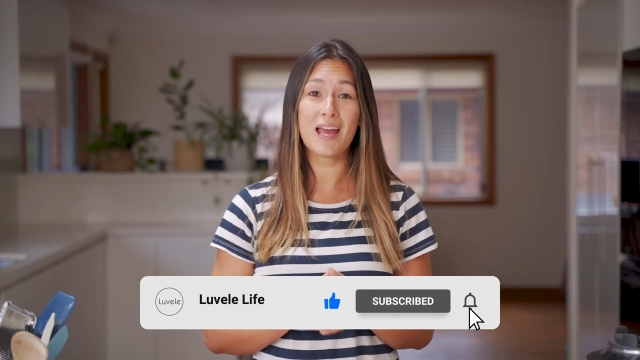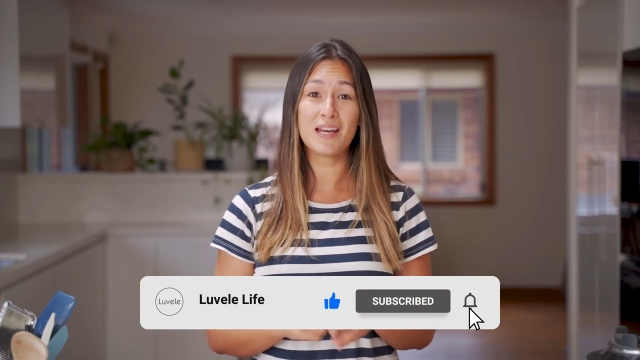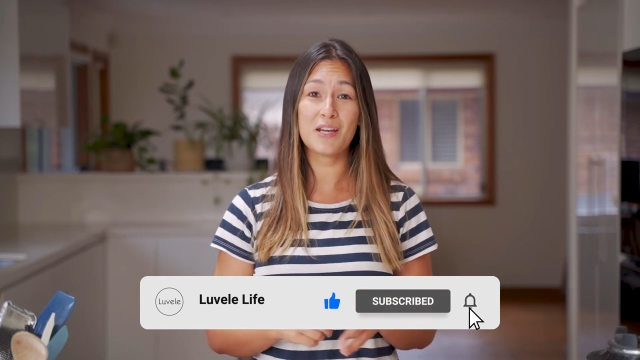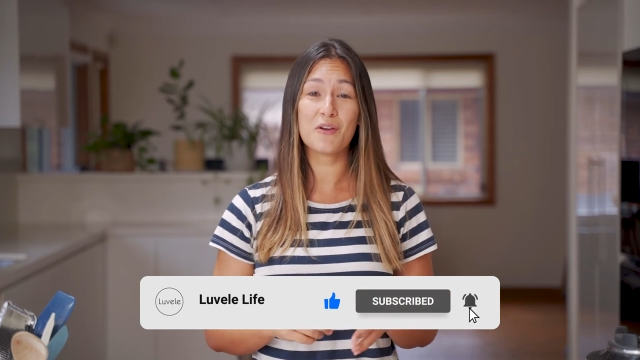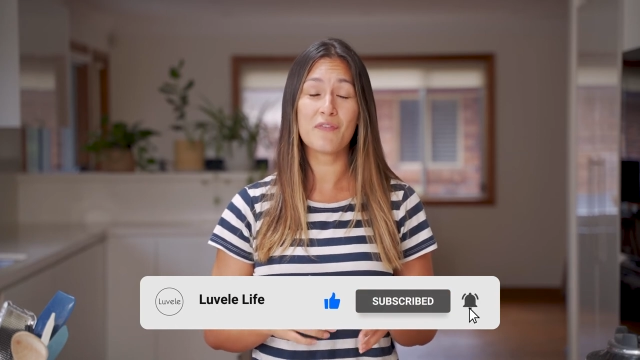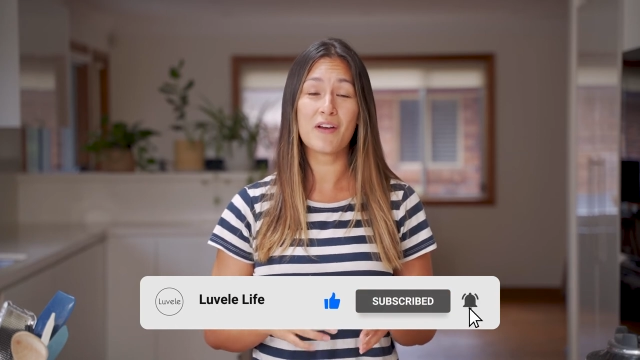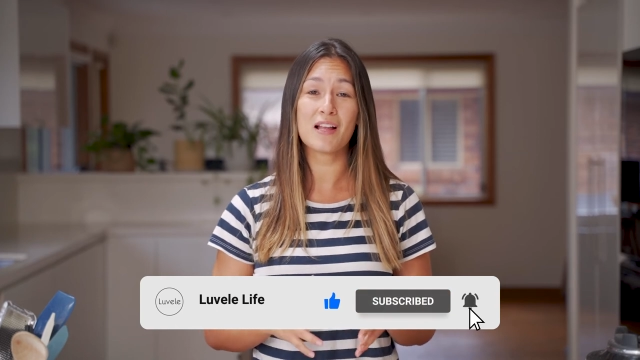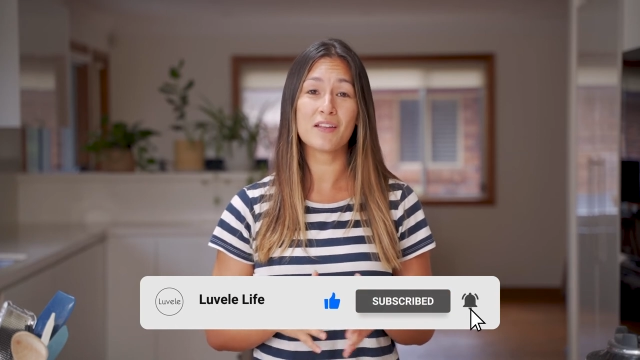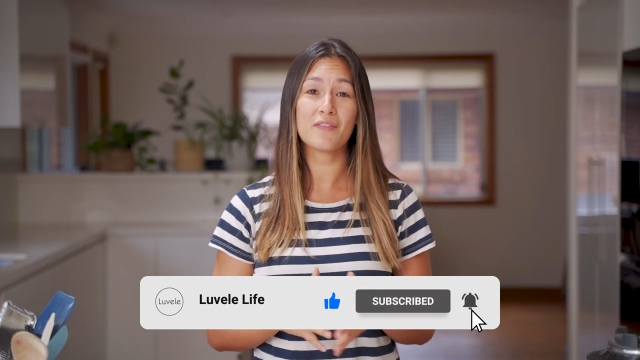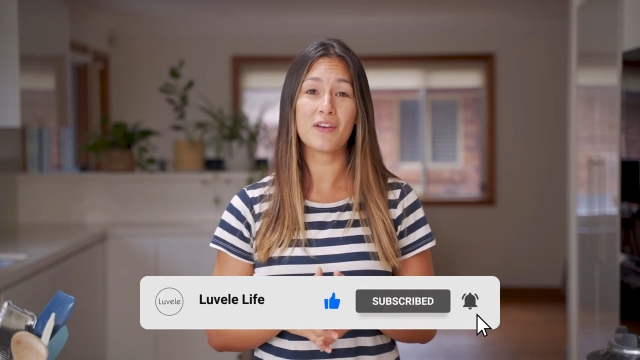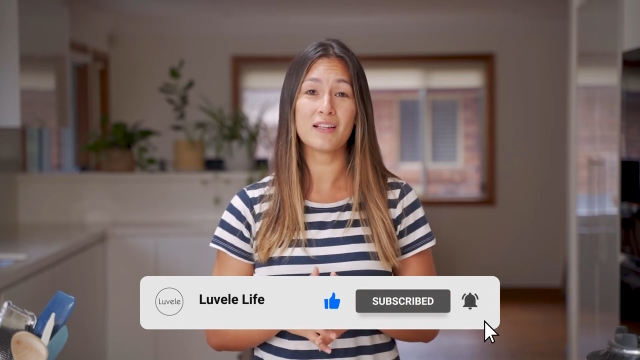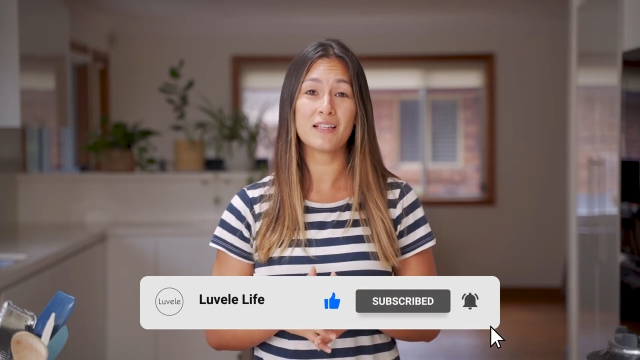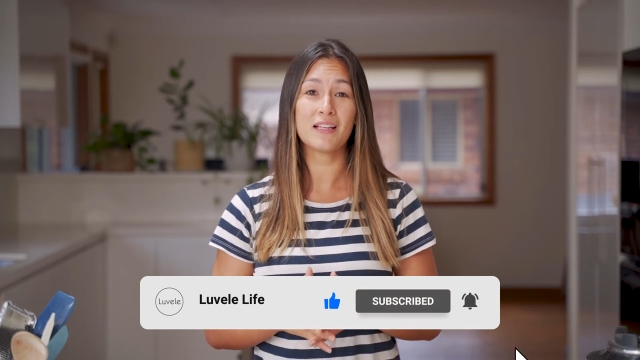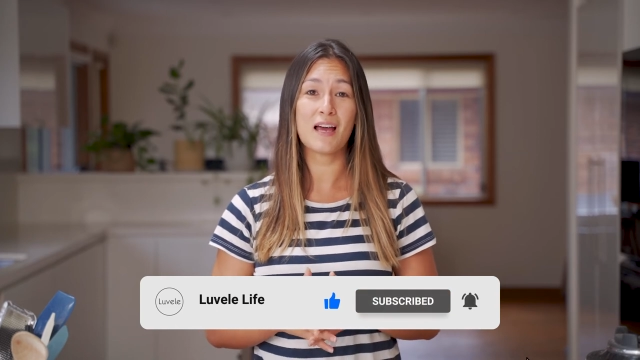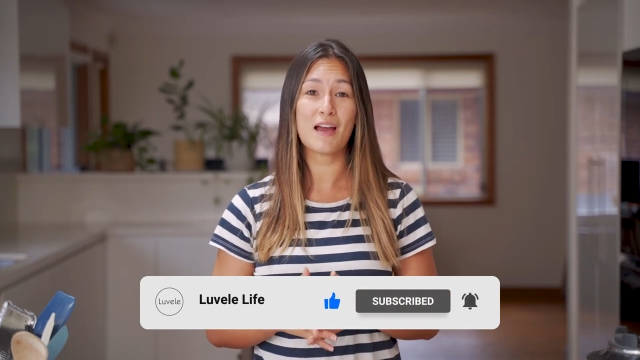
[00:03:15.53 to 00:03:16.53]
any of our
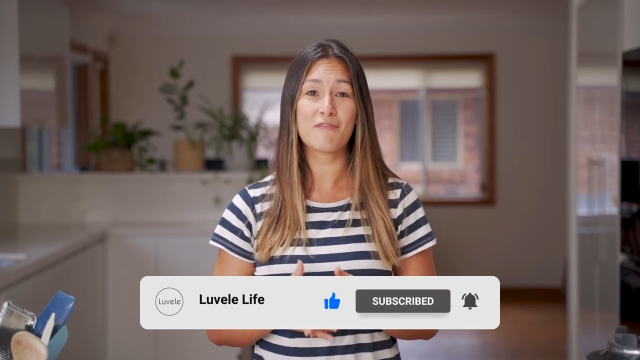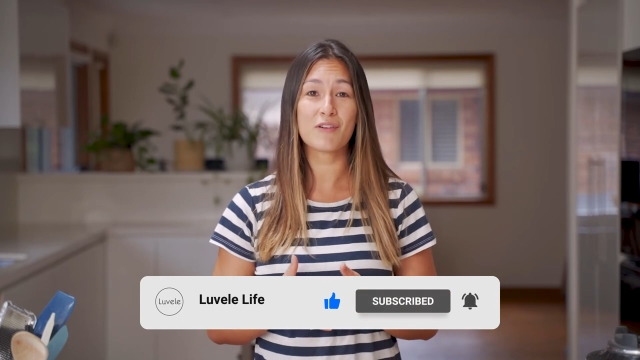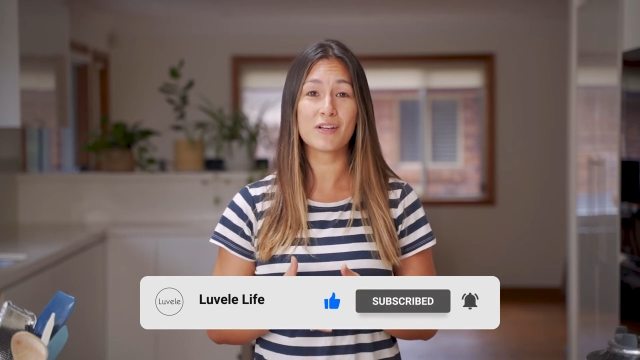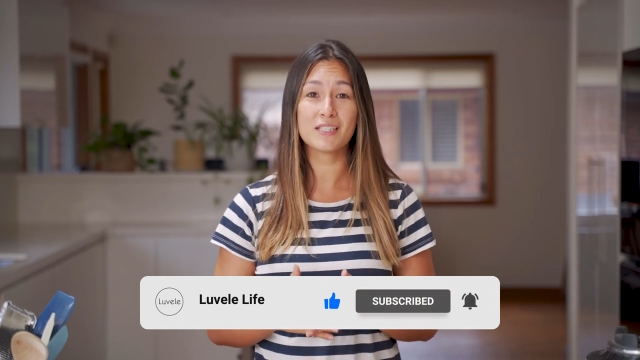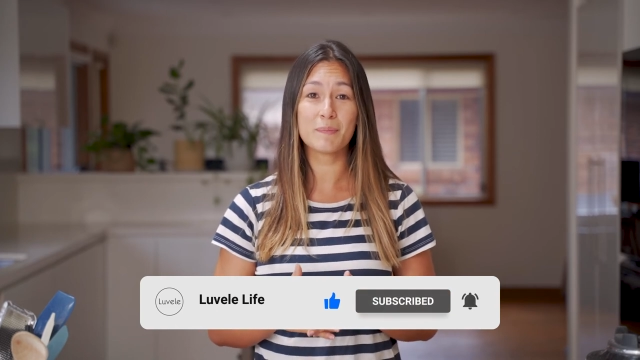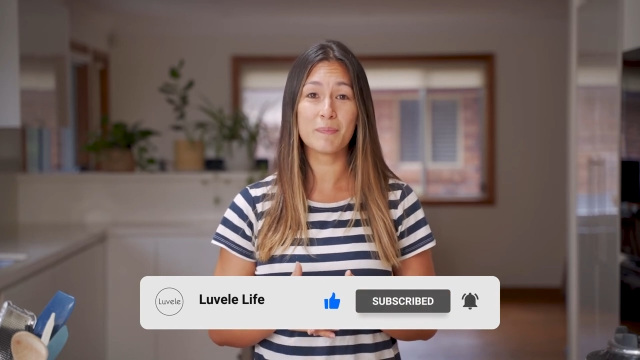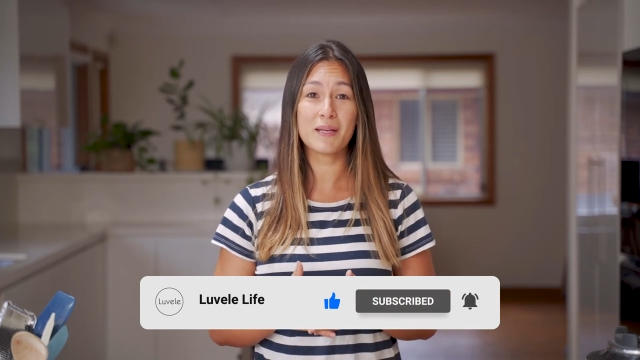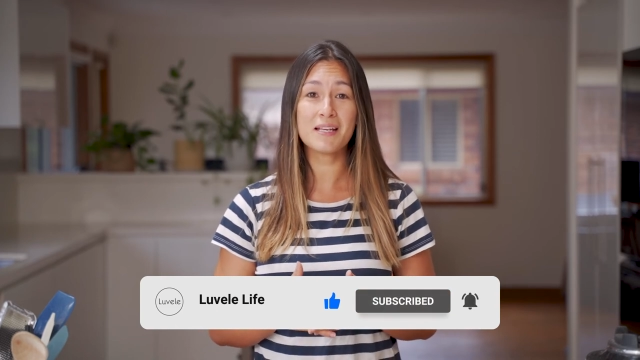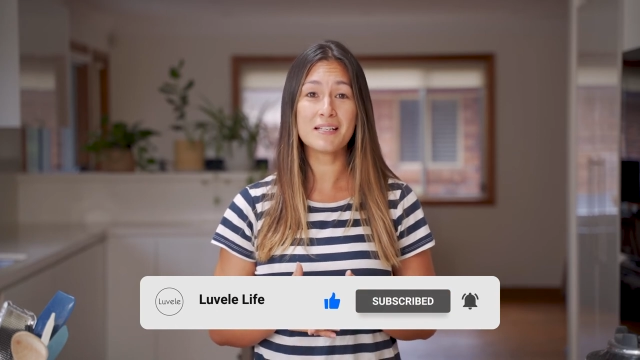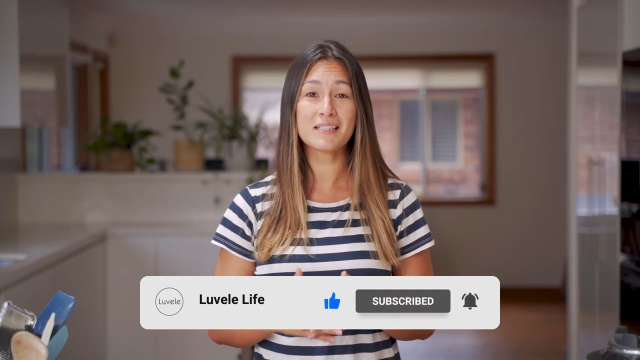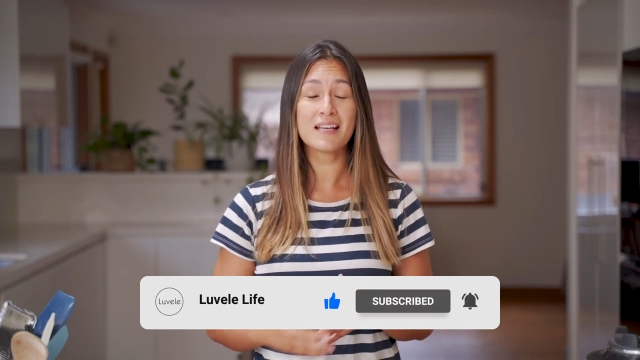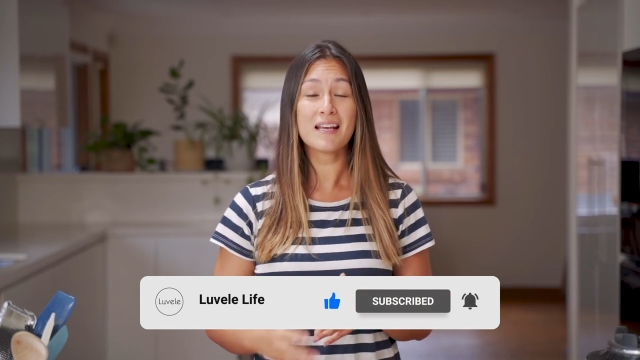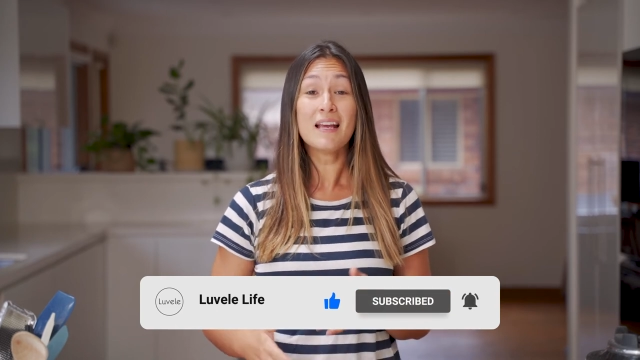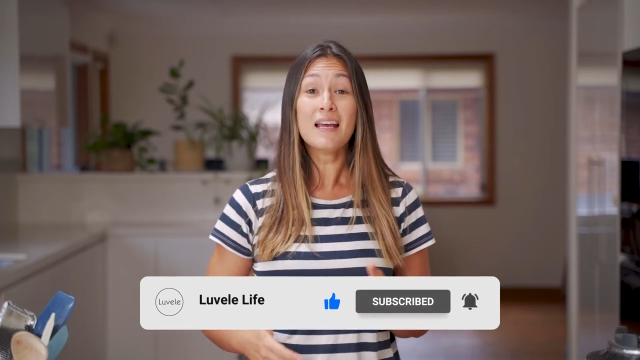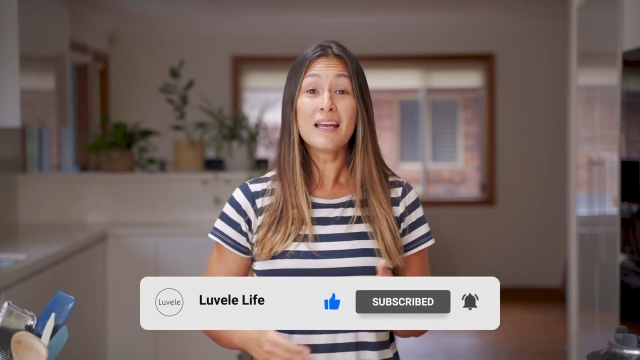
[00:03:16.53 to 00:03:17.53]
Luvele Life recipes.